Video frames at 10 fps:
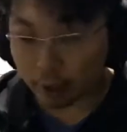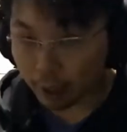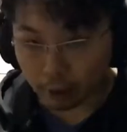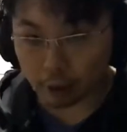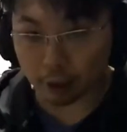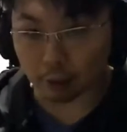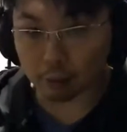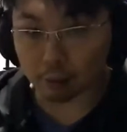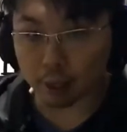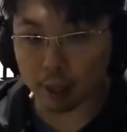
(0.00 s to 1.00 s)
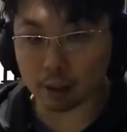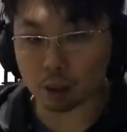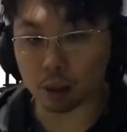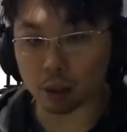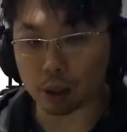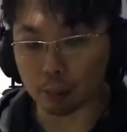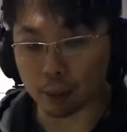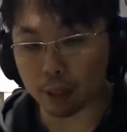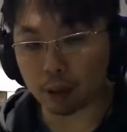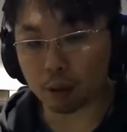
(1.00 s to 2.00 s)
anything. Alright, so this is
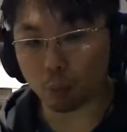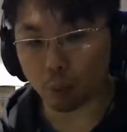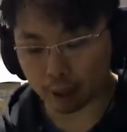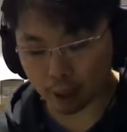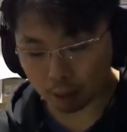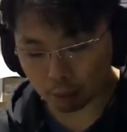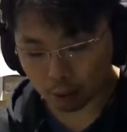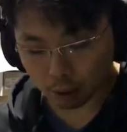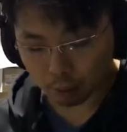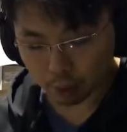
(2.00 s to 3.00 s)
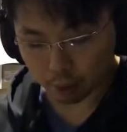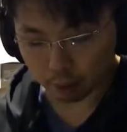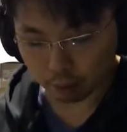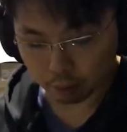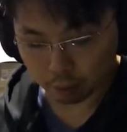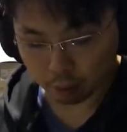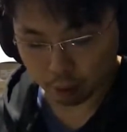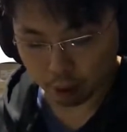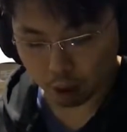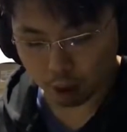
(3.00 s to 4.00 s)
playing without counting.
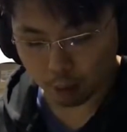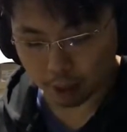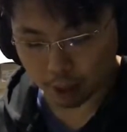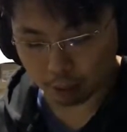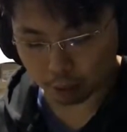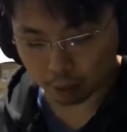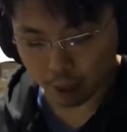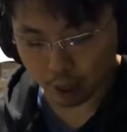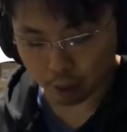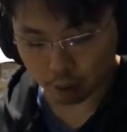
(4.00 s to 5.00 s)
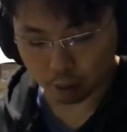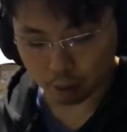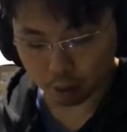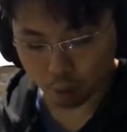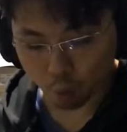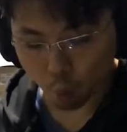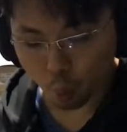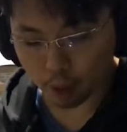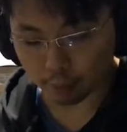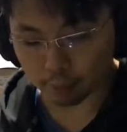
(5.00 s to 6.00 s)
On my count, and 1,
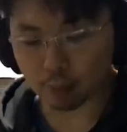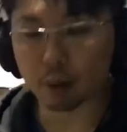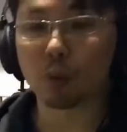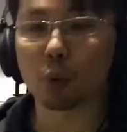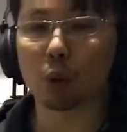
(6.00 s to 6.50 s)
2,